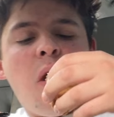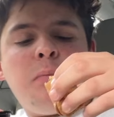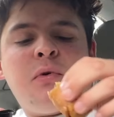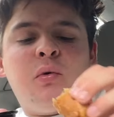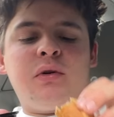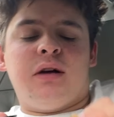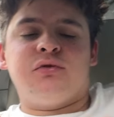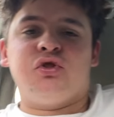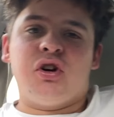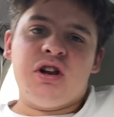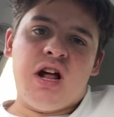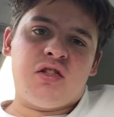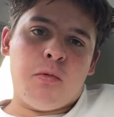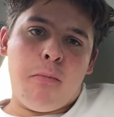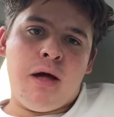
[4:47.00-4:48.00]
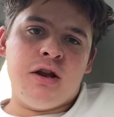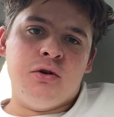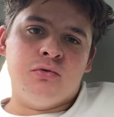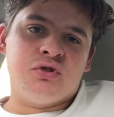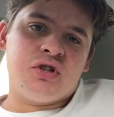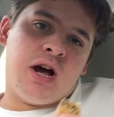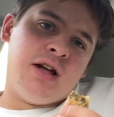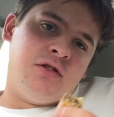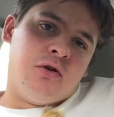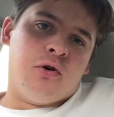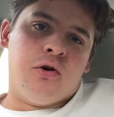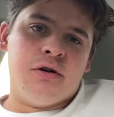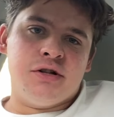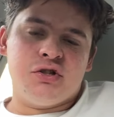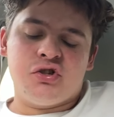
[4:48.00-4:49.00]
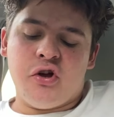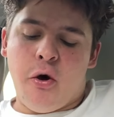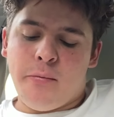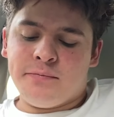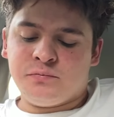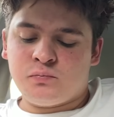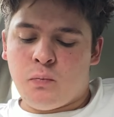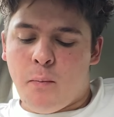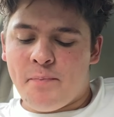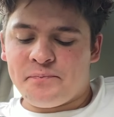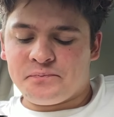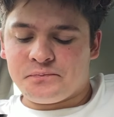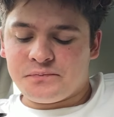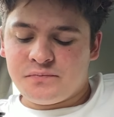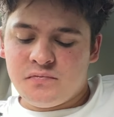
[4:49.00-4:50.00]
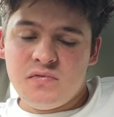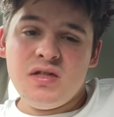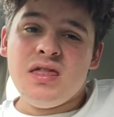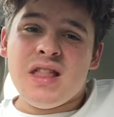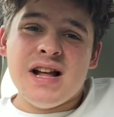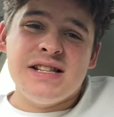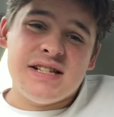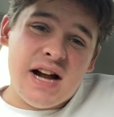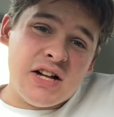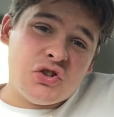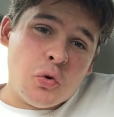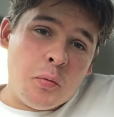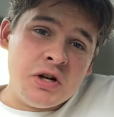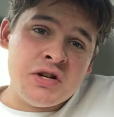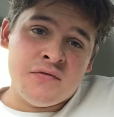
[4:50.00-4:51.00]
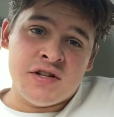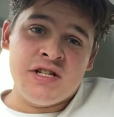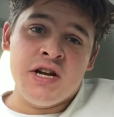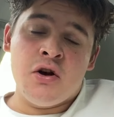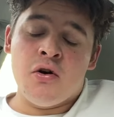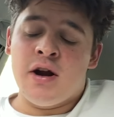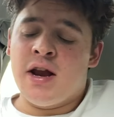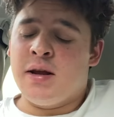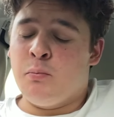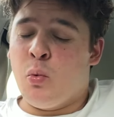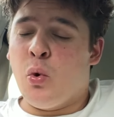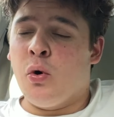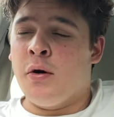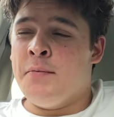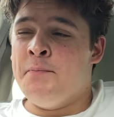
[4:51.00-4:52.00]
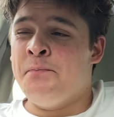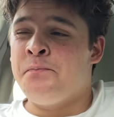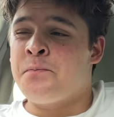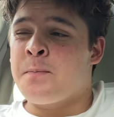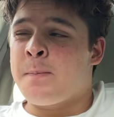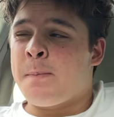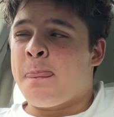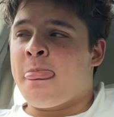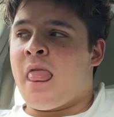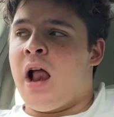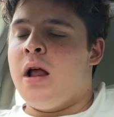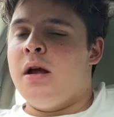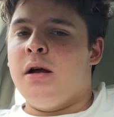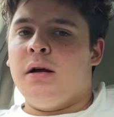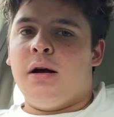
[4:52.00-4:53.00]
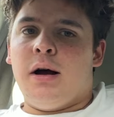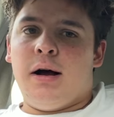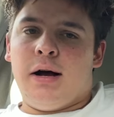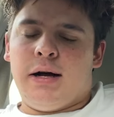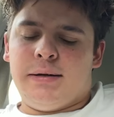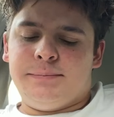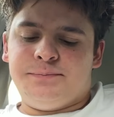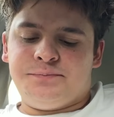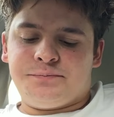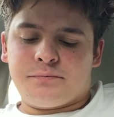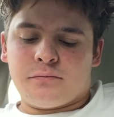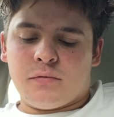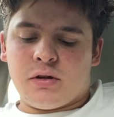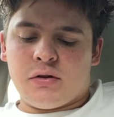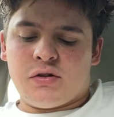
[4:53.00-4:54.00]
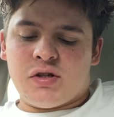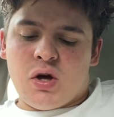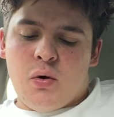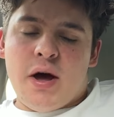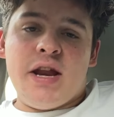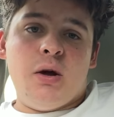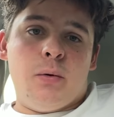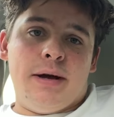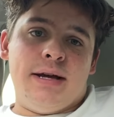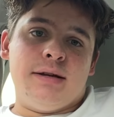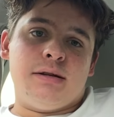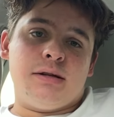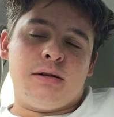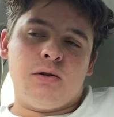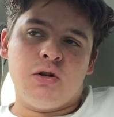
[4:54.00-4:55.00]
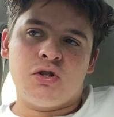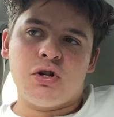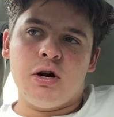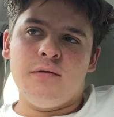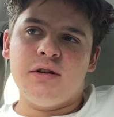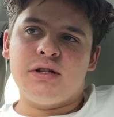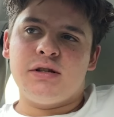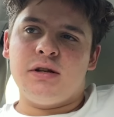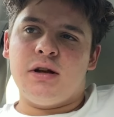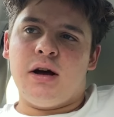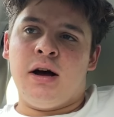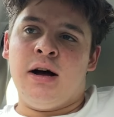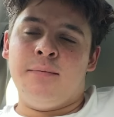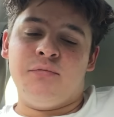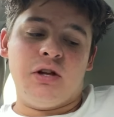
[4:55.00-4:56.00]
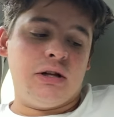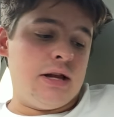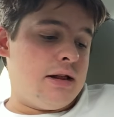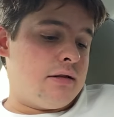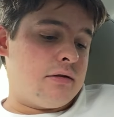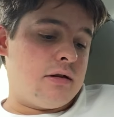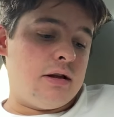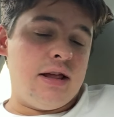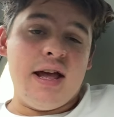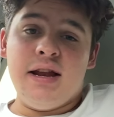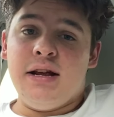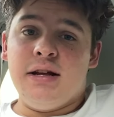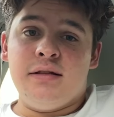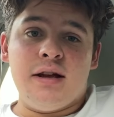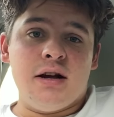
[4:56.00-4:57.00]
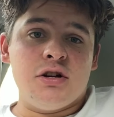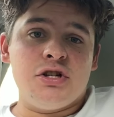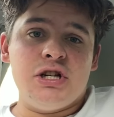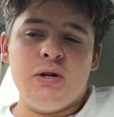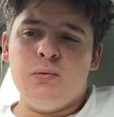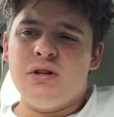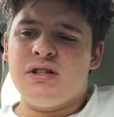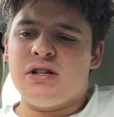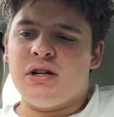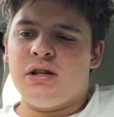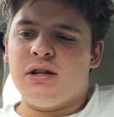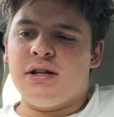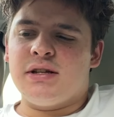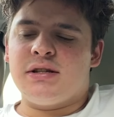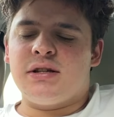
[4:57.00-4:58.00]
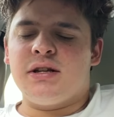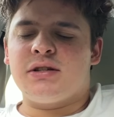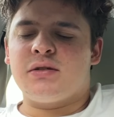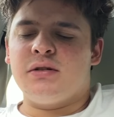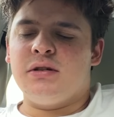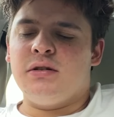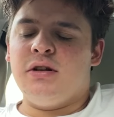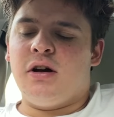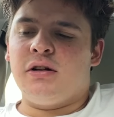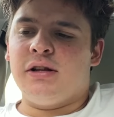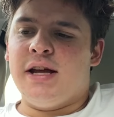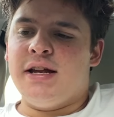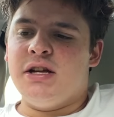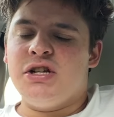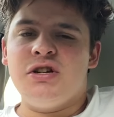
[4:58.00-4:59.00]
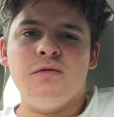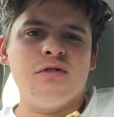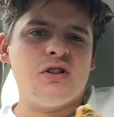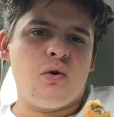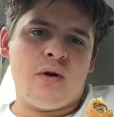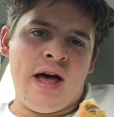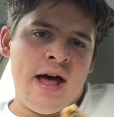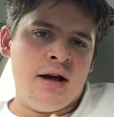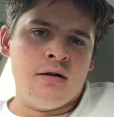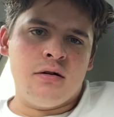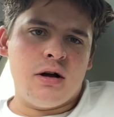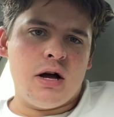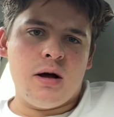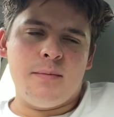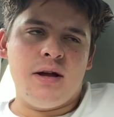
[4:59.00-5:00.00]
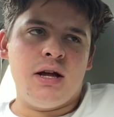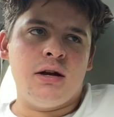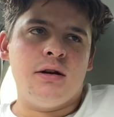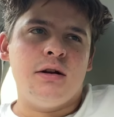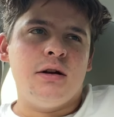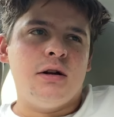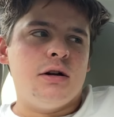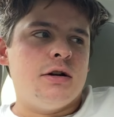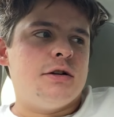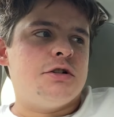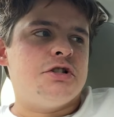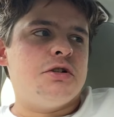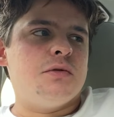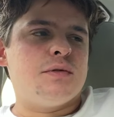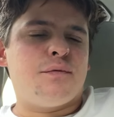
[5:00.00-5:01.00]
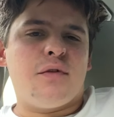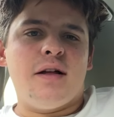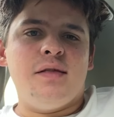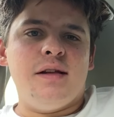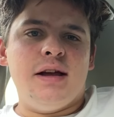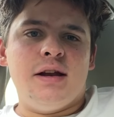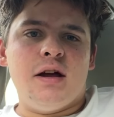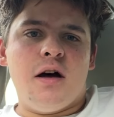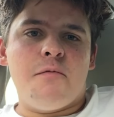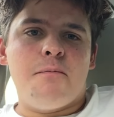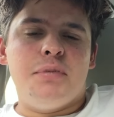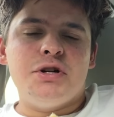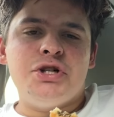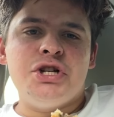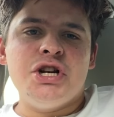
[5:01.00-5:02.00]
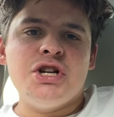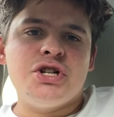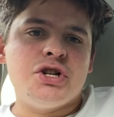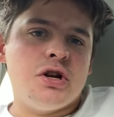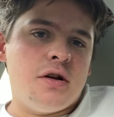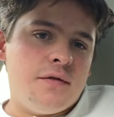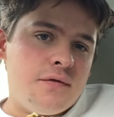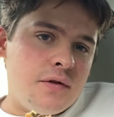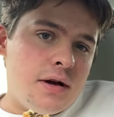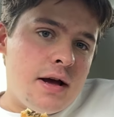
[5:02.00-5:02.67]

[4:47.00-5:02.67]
But when I was looking at the menu inside, they're on it, so it's not so much of a secret anymore. Um, so anyways, the service, um, the, the lady in there, she was, this, this young lady, she was okay. I mean, she was friendly enough, but she should have